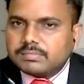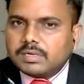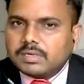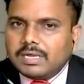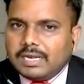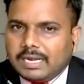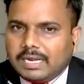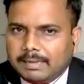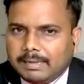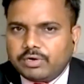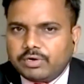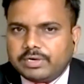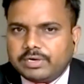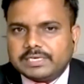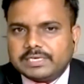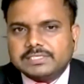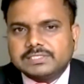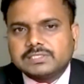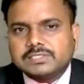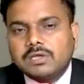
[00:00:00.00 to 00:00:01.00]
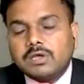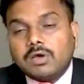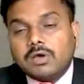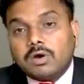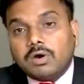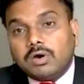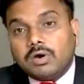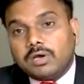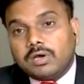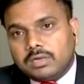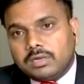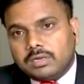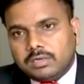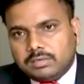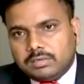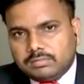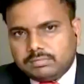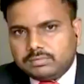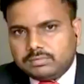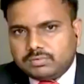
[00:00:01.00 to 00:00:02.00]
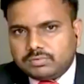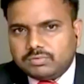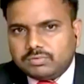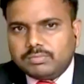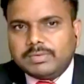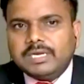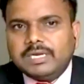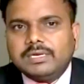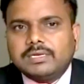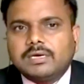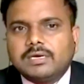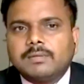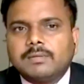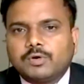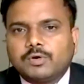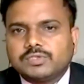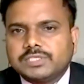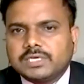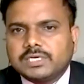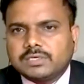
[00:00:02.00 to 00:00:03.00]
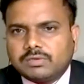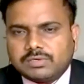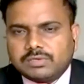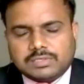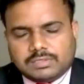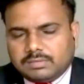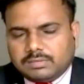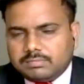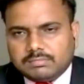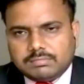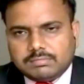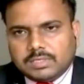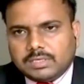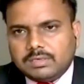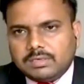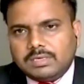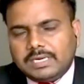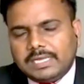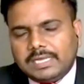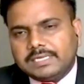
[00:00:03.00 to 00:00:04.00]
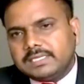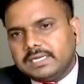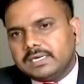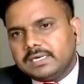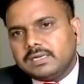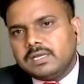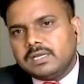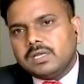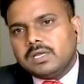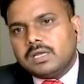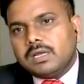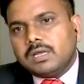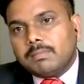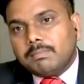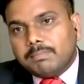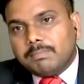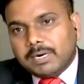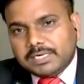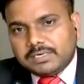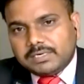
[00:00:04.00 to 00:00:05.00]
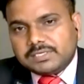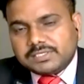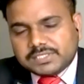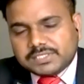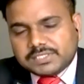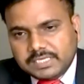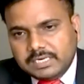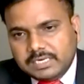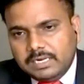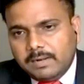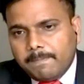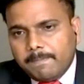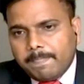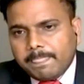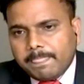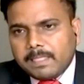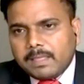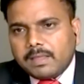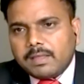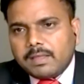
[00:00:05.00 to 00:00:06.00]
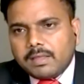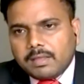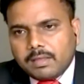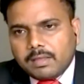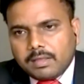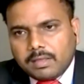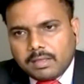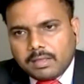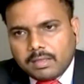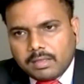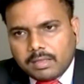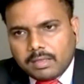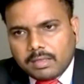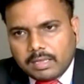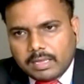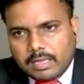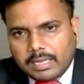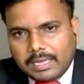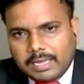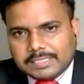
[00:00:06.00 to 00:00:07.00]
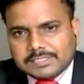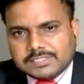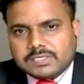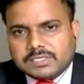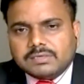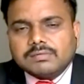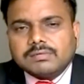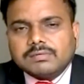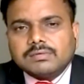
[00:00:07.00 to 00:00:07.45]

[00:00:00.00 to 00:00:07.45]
laboratories or to build a project or like that. But still, as a